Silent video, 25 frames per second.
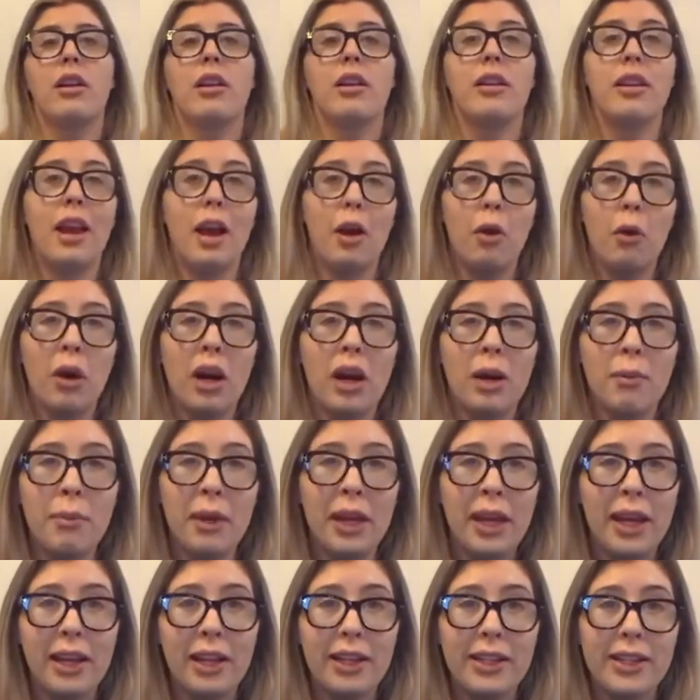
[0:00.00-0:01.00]
Now, I'm
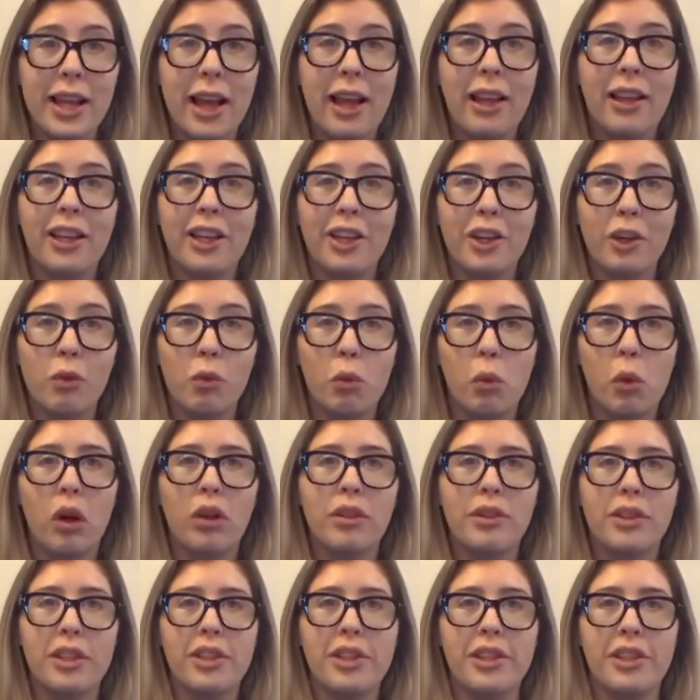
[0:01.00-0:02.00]
here telling you
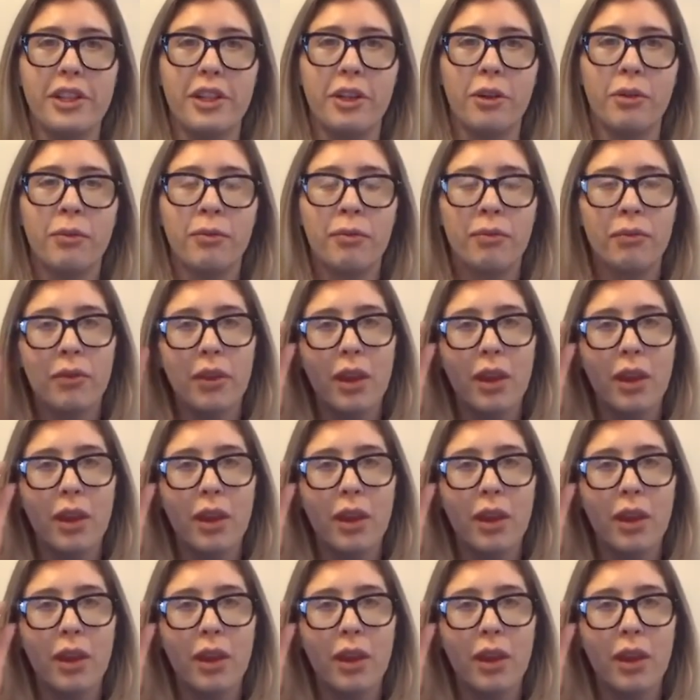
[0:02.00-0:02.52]
what to do,